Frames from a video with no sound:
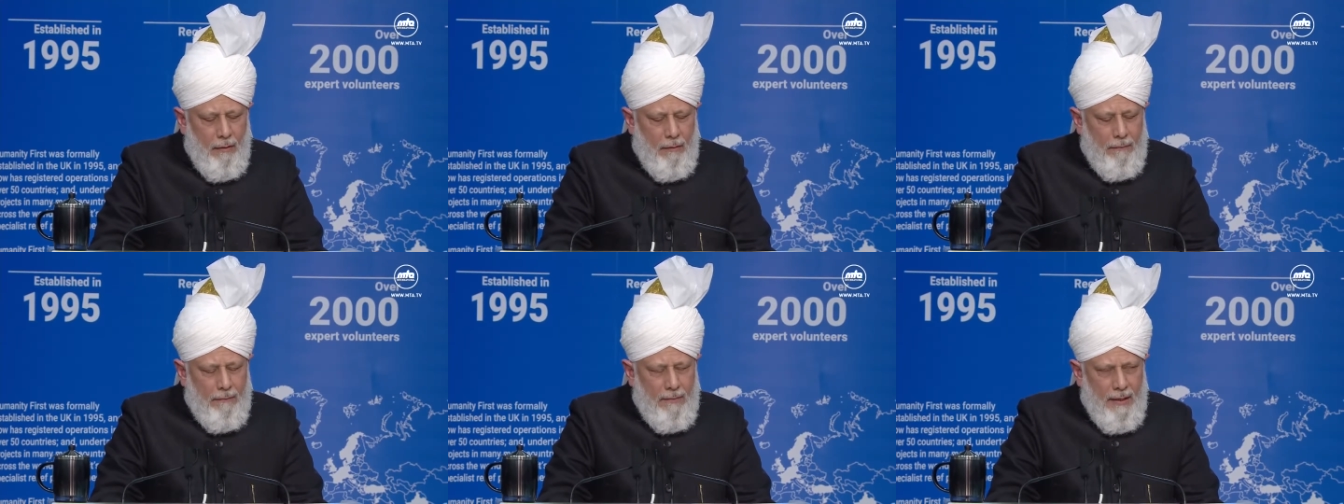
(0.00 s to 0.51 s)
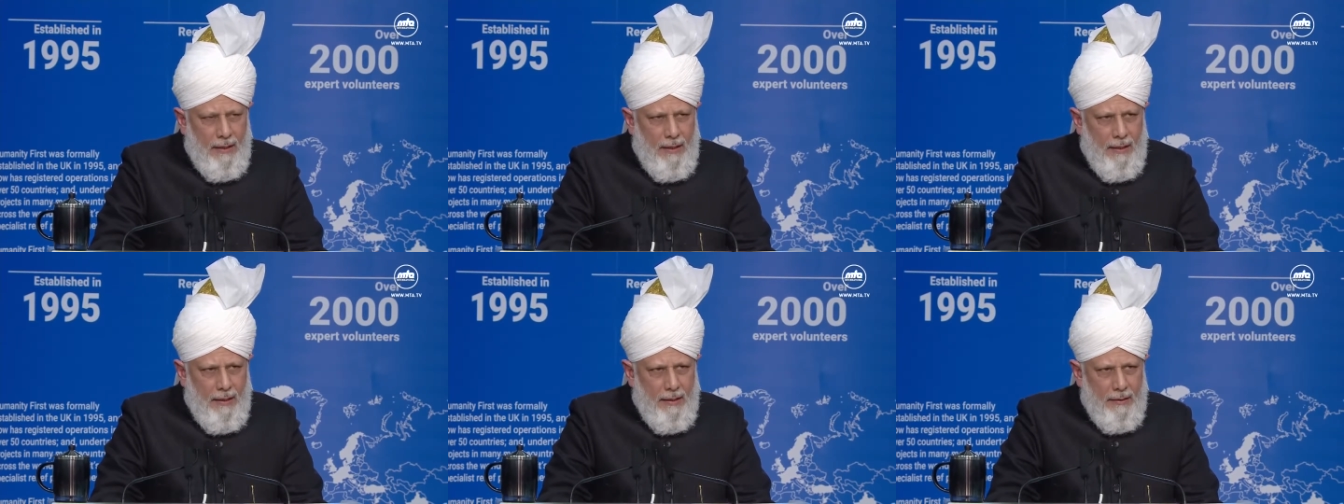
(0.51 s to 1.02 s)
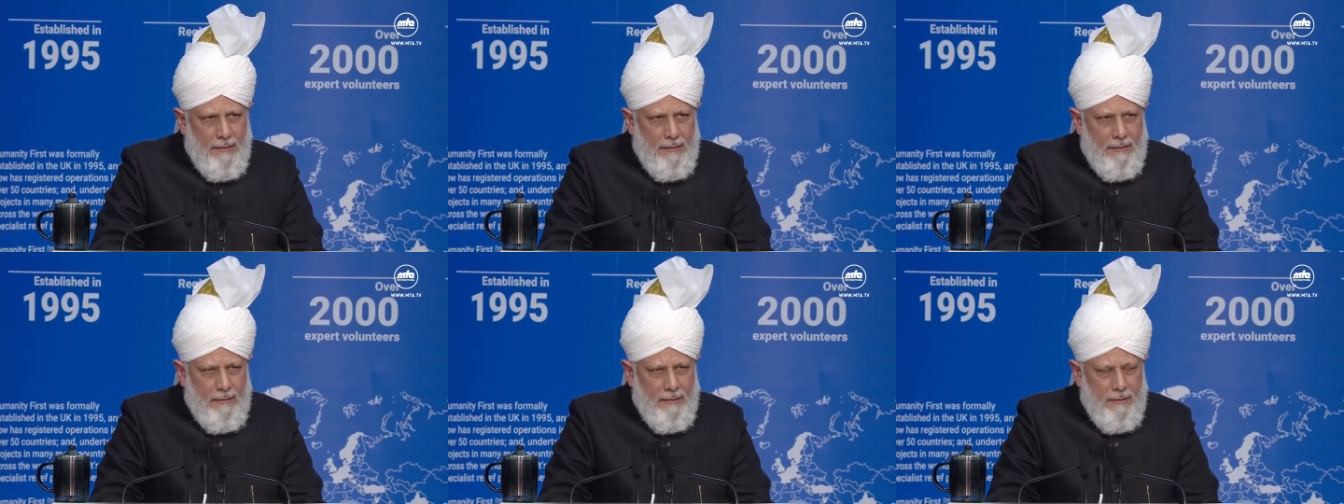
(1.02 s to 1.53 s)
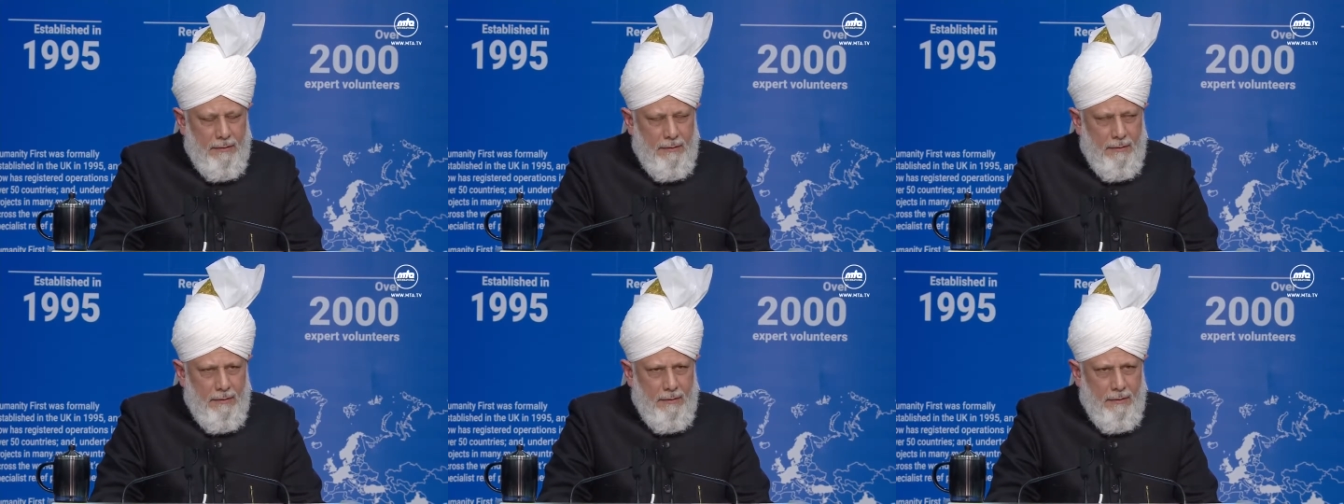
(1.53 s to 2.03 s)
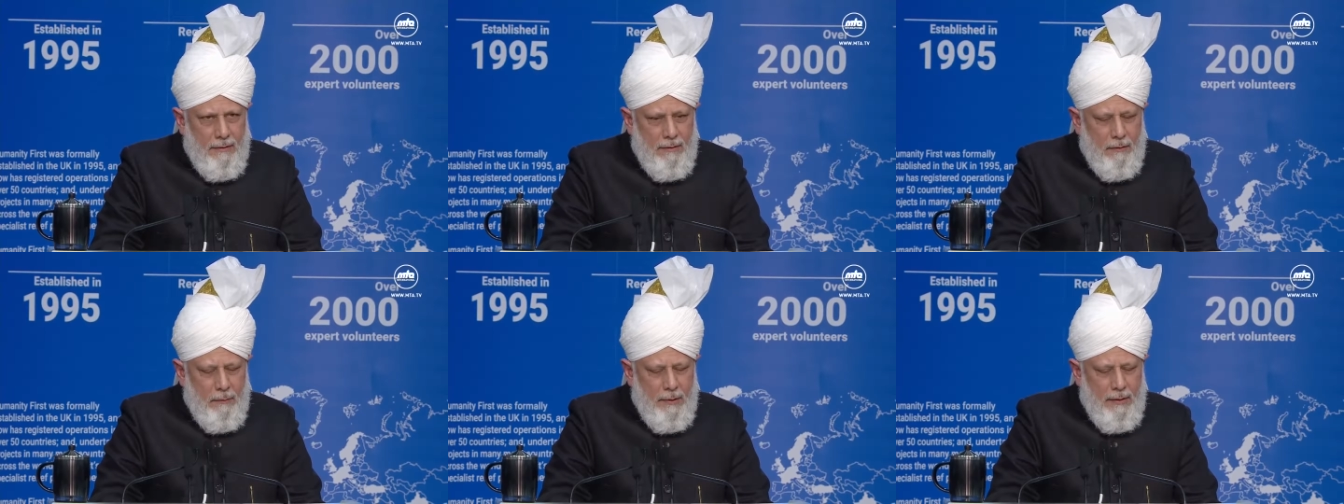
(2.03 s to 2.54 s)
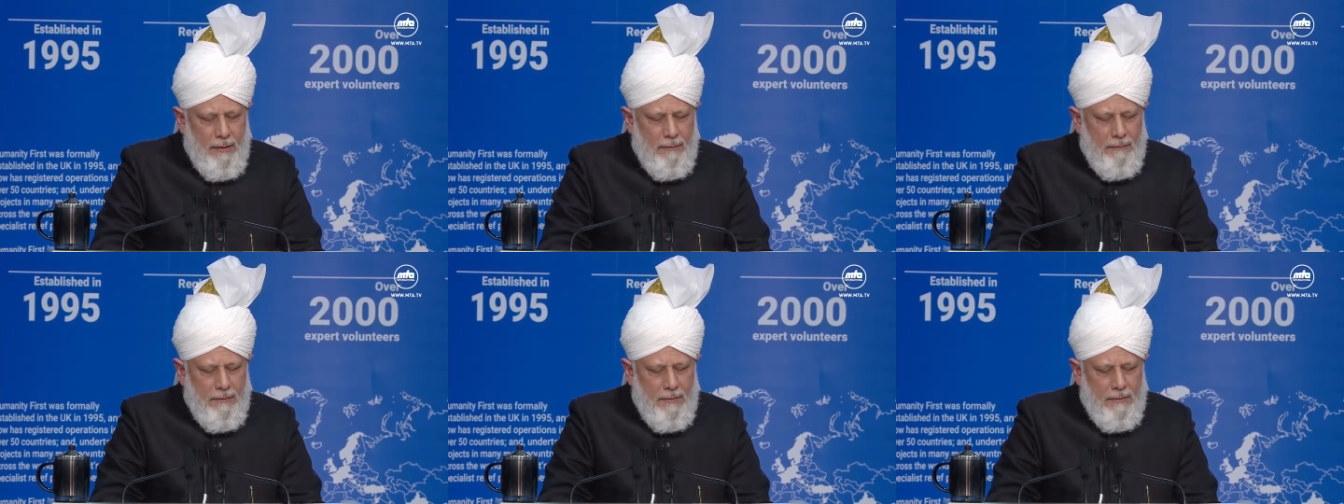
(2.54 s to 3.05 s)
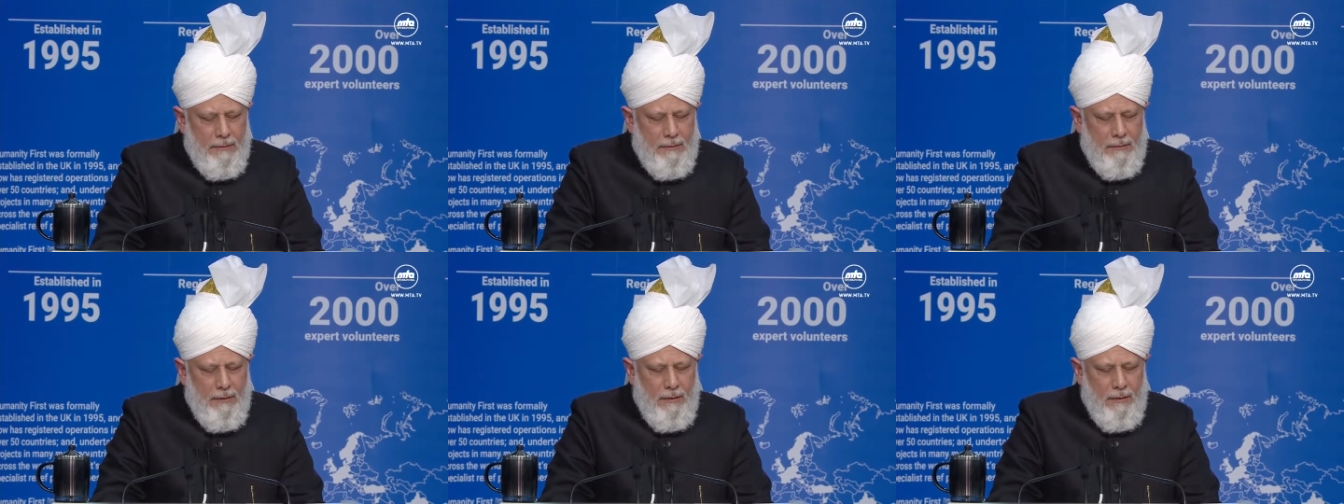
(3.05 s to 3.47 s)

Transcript: of any kind, humanity first